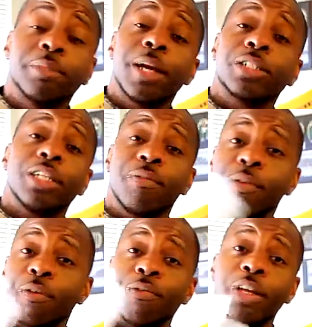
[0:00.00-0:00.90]
especially if
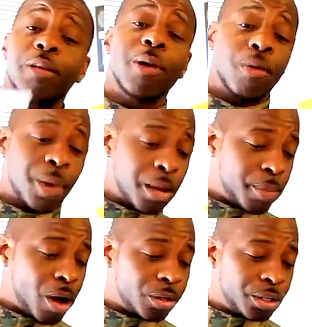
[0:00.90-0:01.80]
you're a female
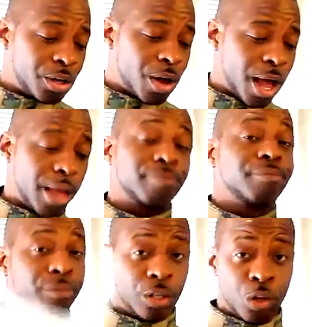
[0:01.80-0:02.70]
paintballer, you know,
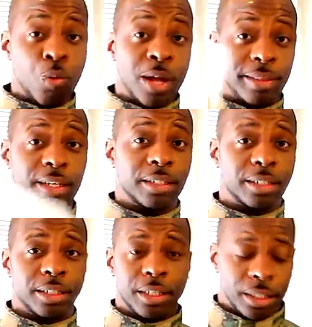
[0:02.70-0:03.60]
you want this.
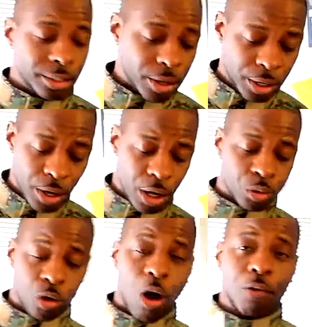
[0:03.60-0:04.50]
So, you know,
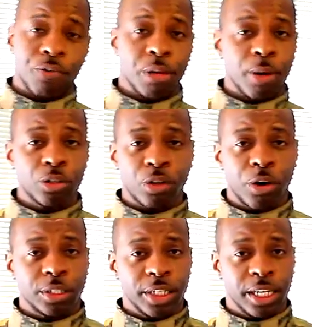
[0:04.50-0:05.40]
because there are females on
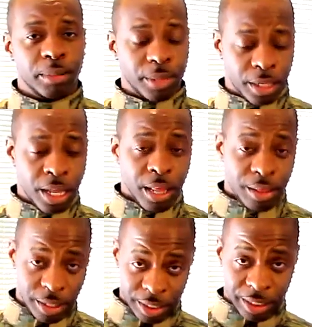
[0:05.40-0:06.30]
our team, and
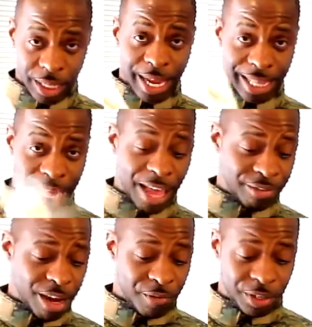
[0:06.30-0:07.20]
this is like a
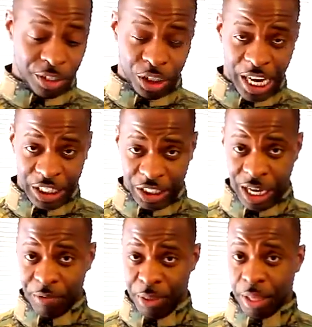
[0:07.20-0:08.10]
lifesaver. This changes
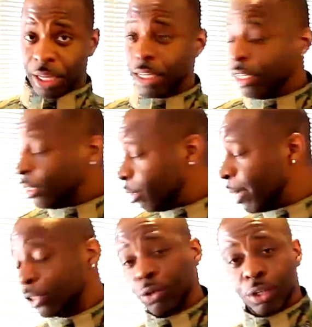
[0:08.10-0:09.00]
everything. So
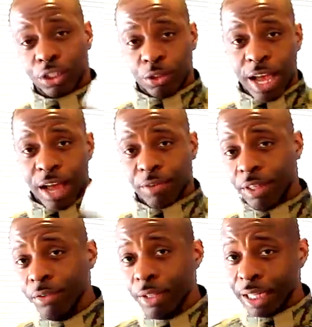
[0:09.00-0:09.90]
make sure that you
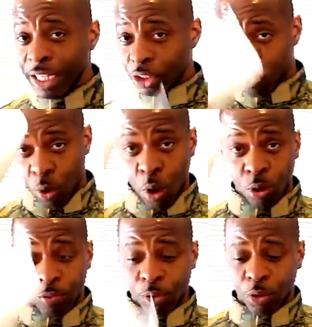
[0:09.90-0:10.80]
have at least a
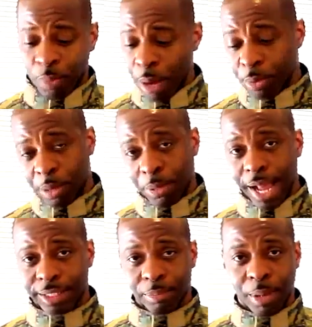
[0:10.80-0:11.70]
roll of toilet paper in a
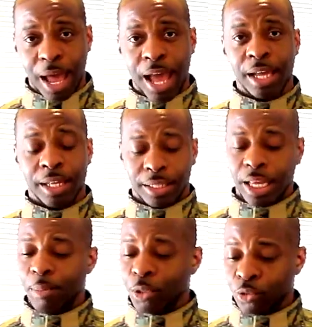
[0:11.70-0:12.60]
plastic bag to
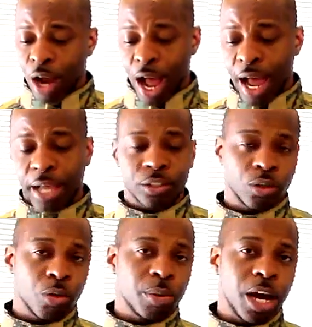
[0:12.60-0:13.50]
keep it dry
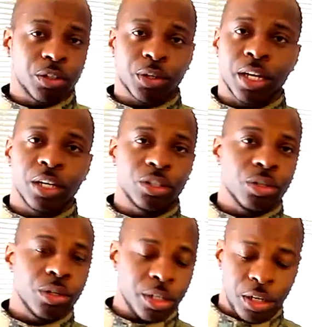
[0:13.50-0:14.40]
so no bugs are getting
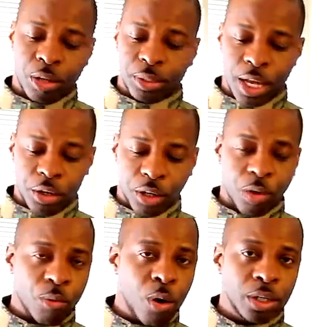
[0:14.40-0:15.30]
into it. You know what I'm saying? You're
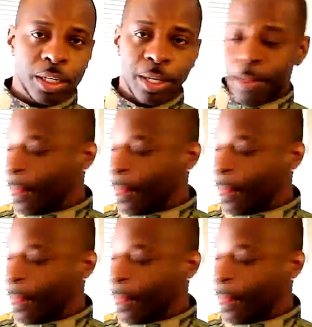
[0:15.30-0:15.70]
going to roll it